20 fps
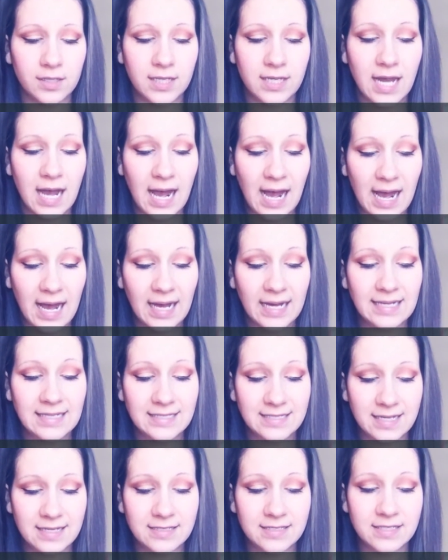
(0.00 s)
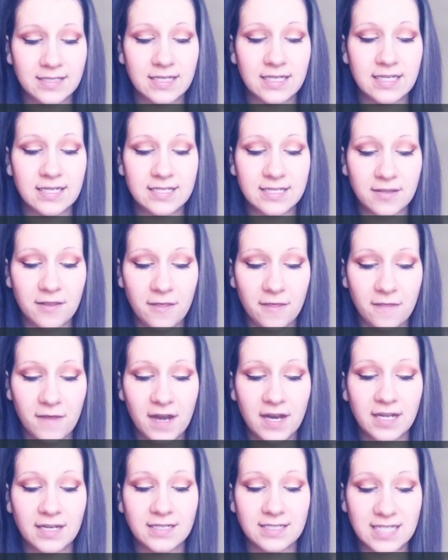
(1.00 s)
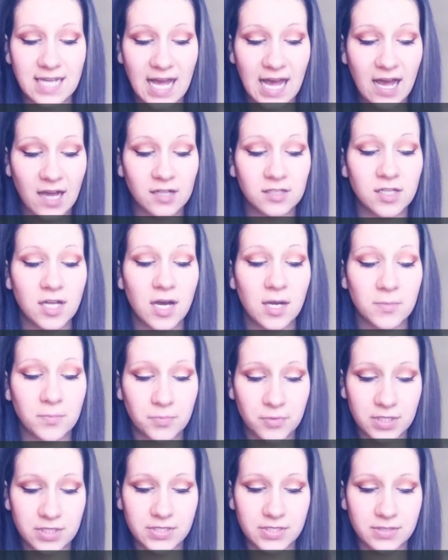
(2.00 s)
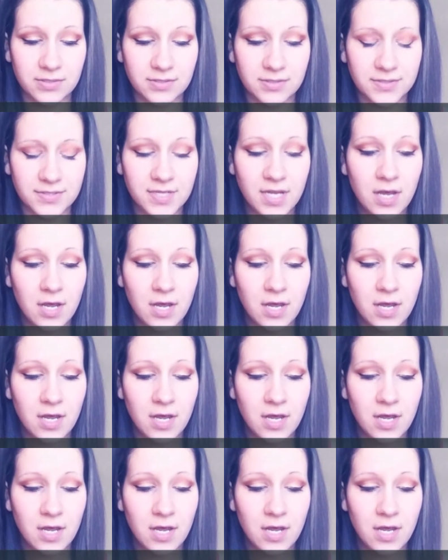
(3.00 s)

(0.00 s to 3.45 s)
high-density synthetic Taklon bristles.